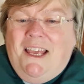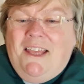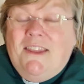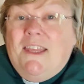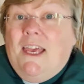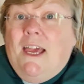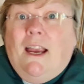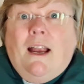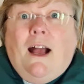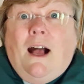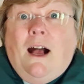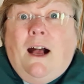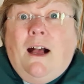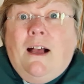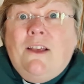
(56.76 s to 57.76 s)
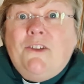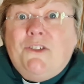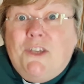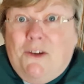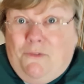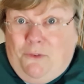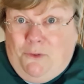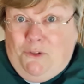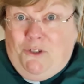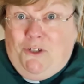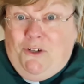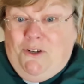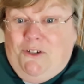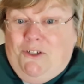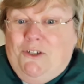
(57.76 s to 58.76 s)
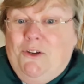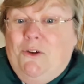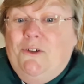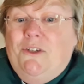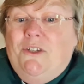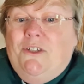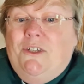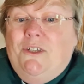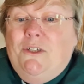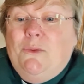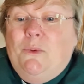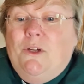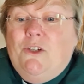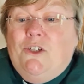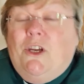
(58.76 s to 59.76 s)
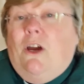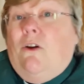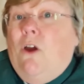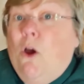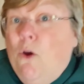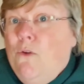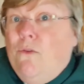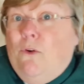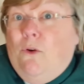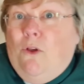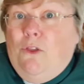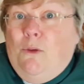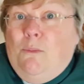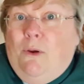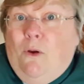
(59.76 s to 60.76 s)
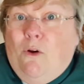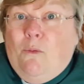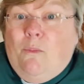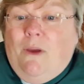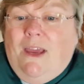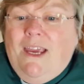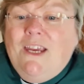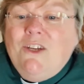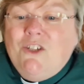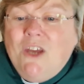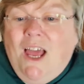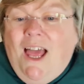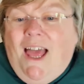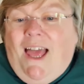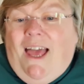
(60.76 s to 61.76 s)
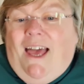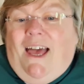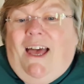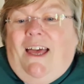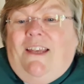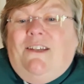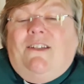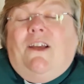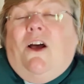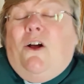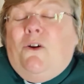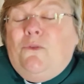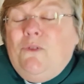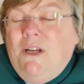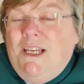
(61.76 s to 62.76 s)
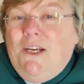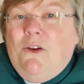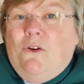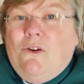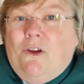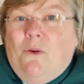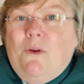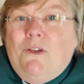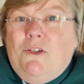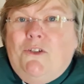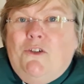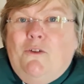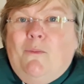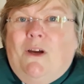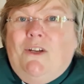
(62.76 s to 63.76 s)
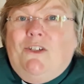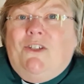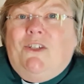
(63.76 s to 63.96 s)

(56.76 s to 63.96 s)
There are several church notices which are over on the blog page, and I'll really not go into too much